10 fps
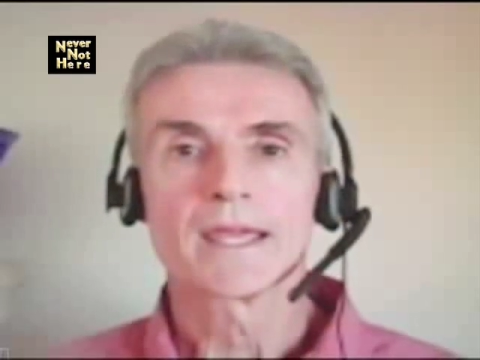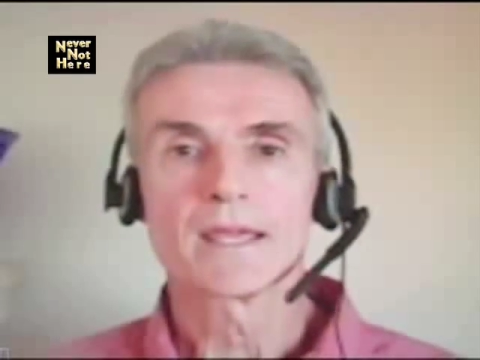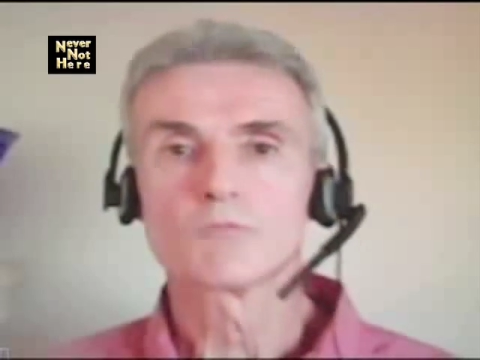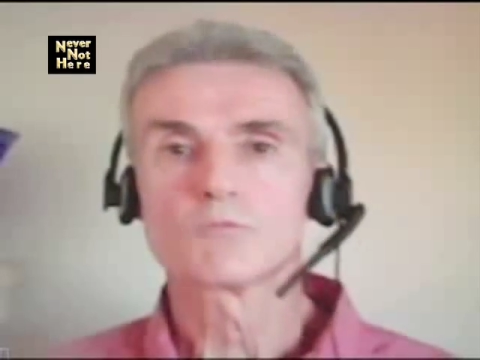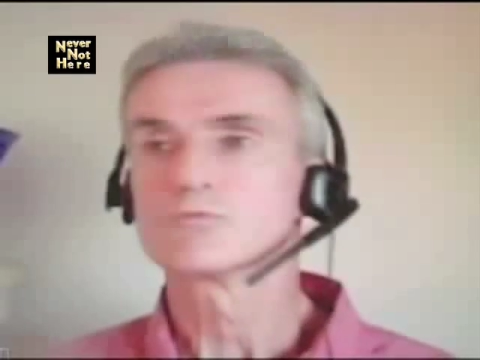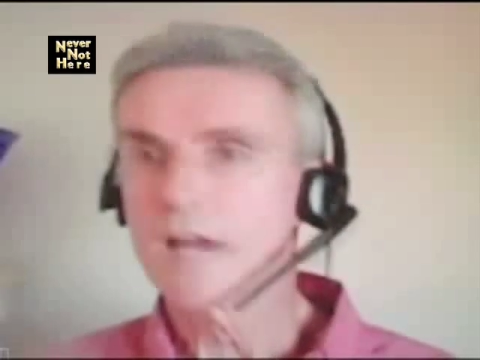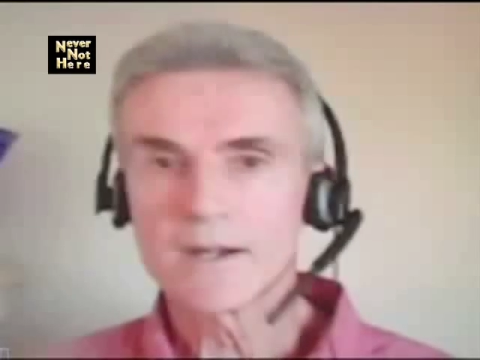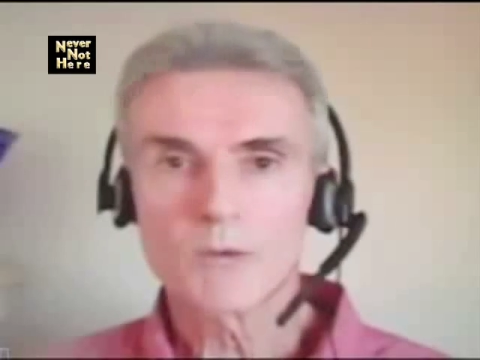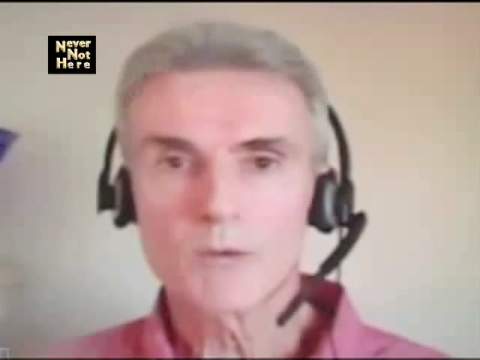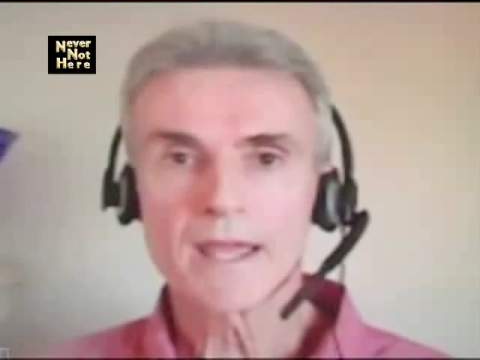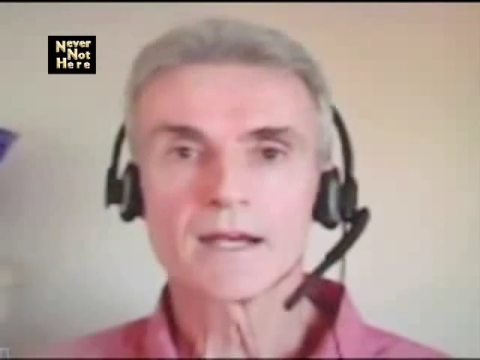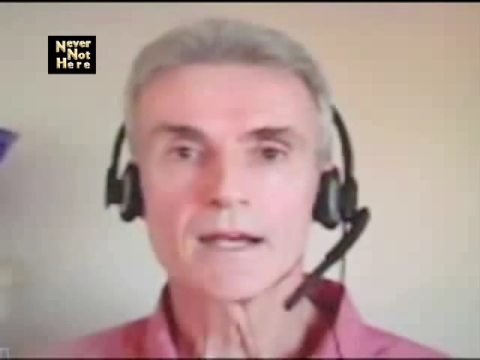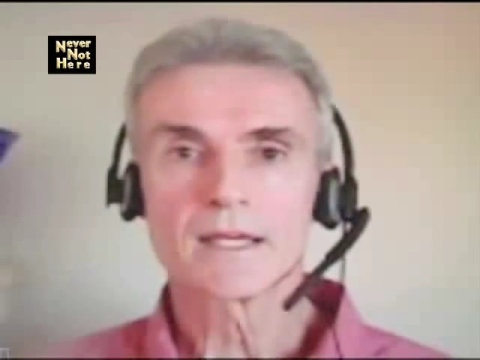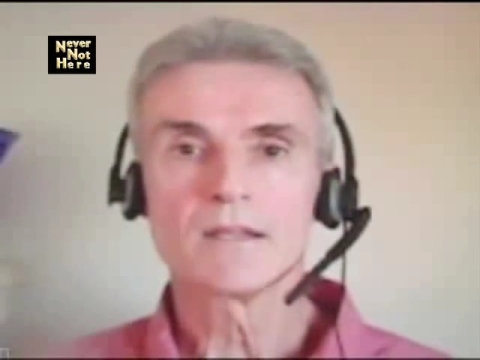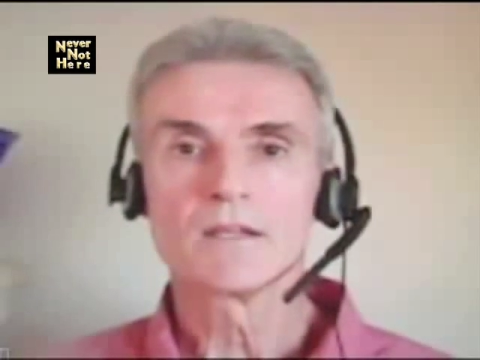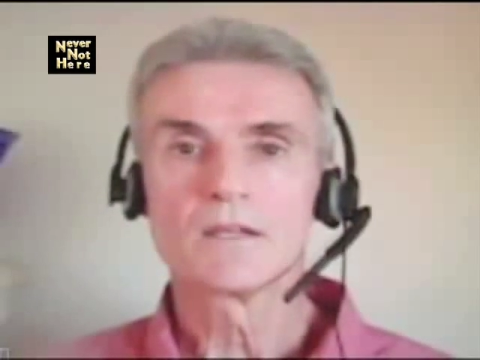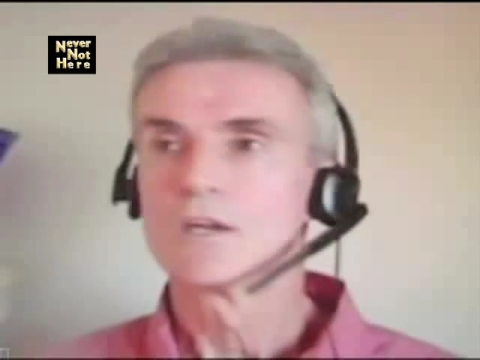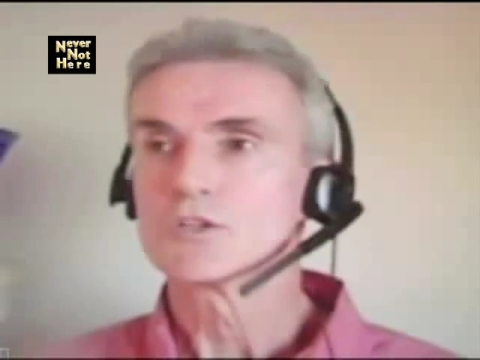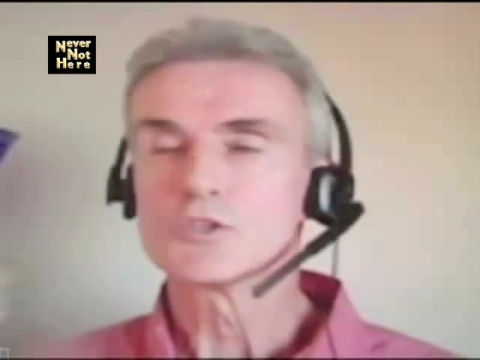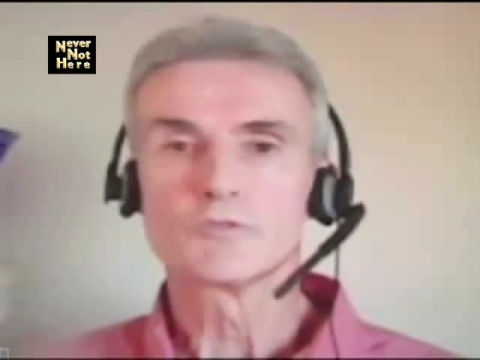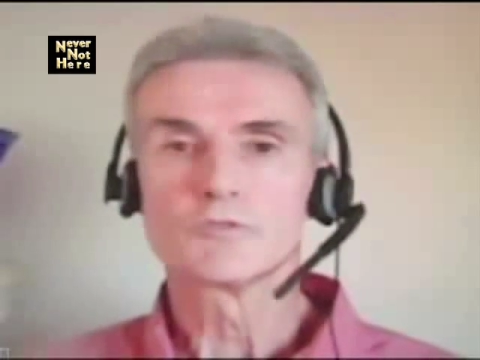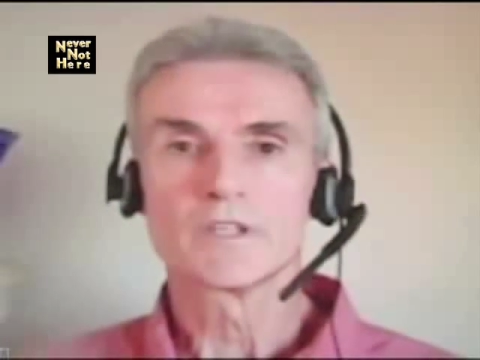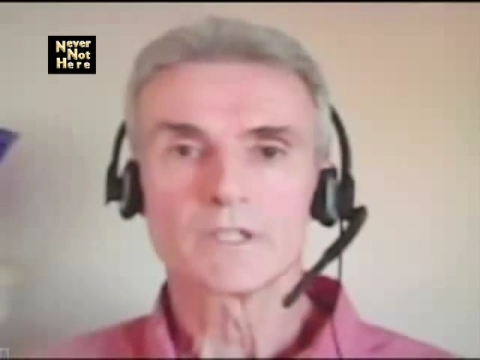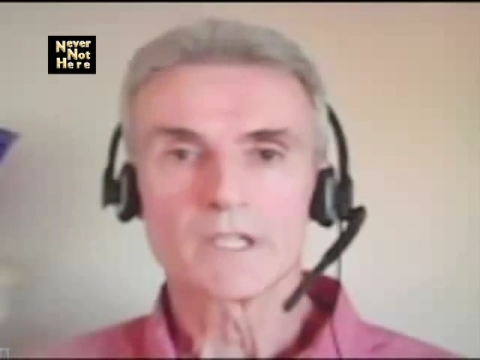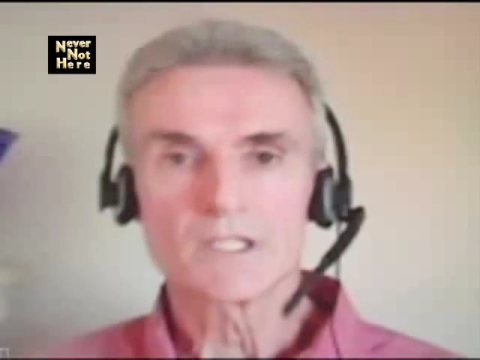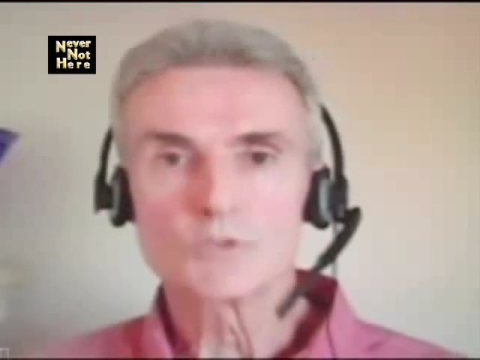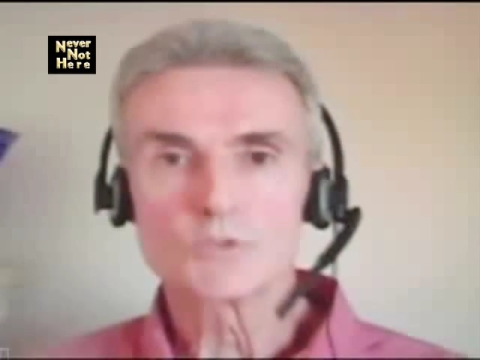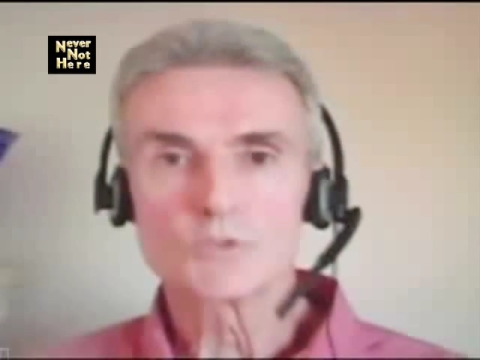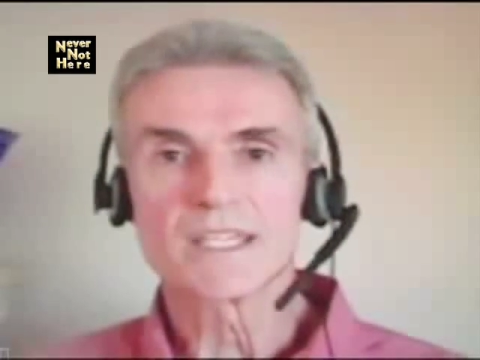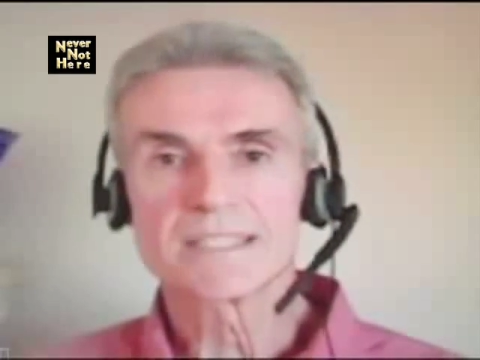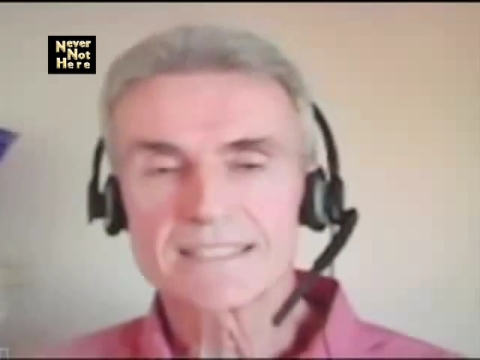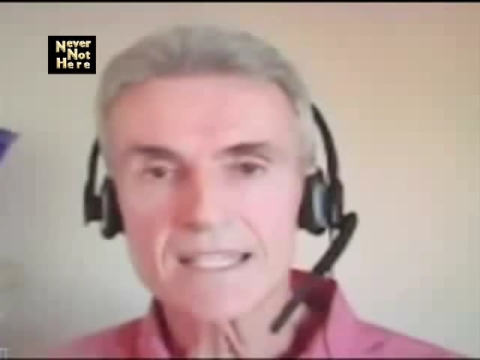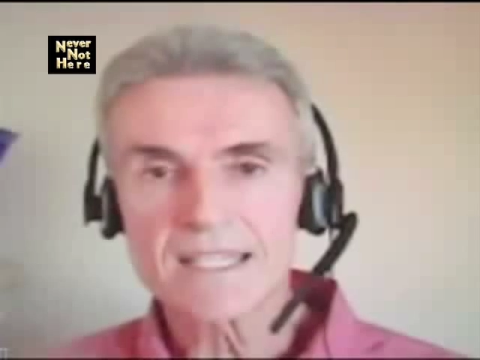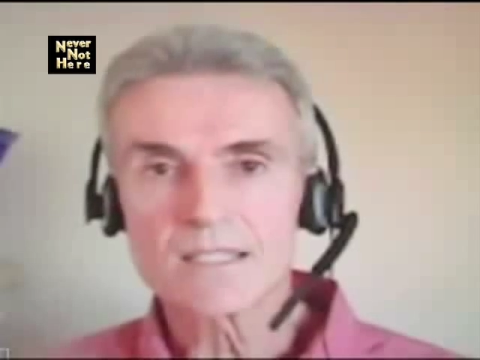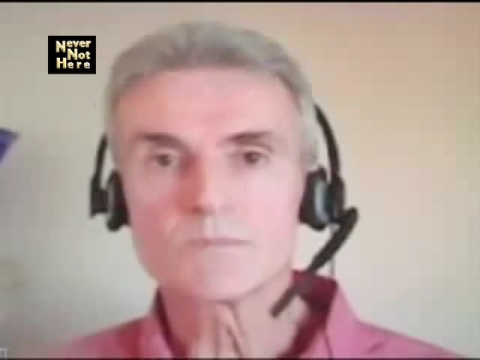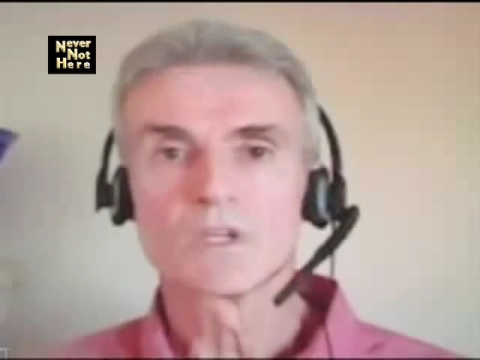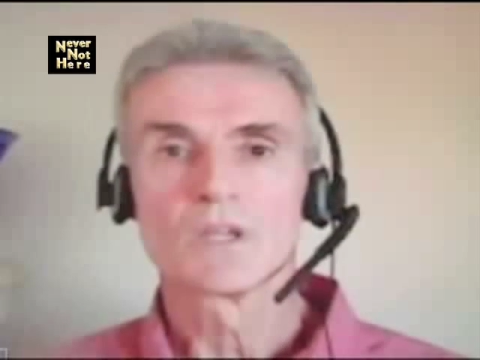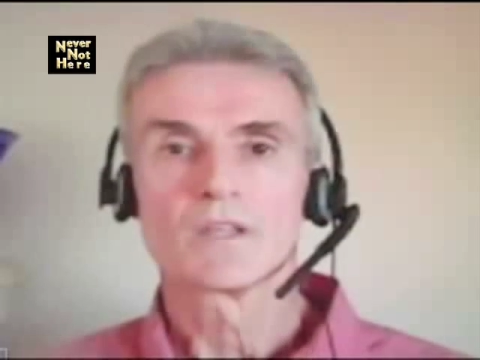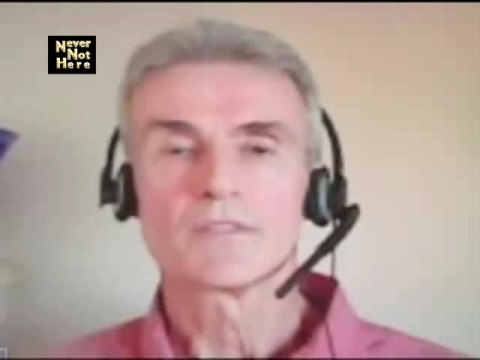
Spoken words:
And right away, again, it seems